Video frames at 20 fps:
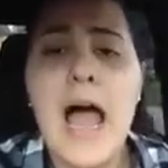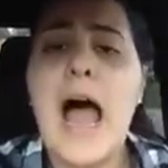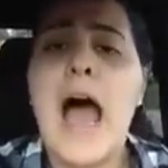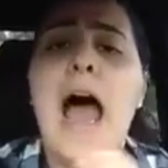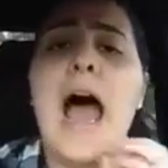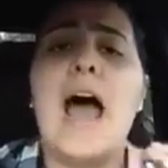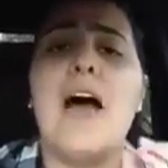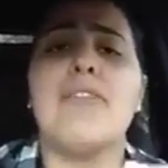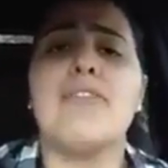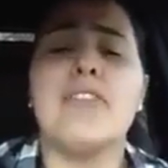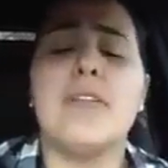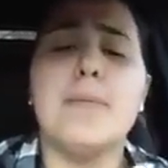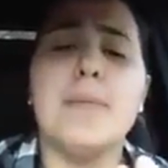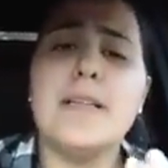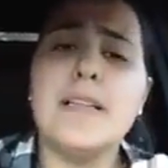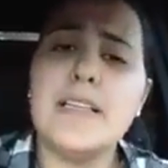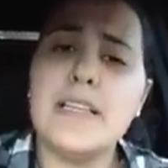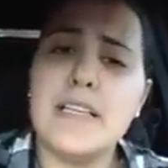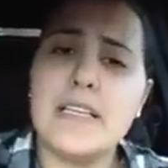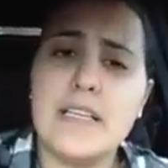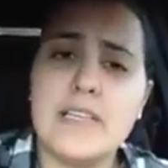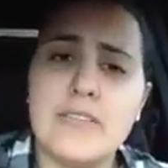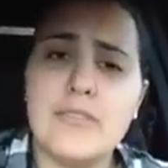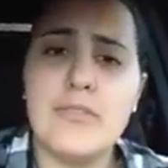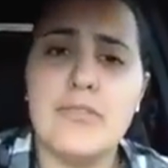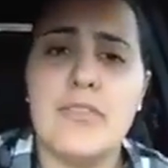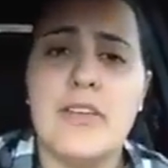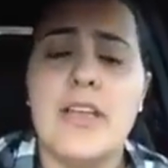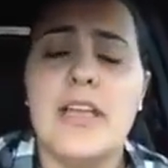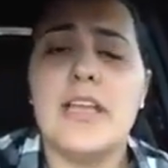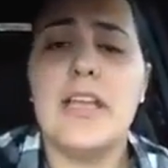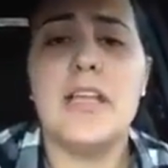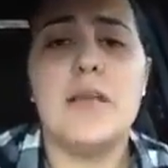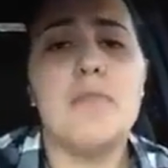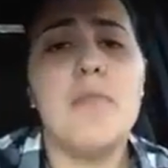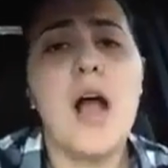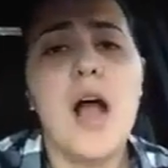have to believe in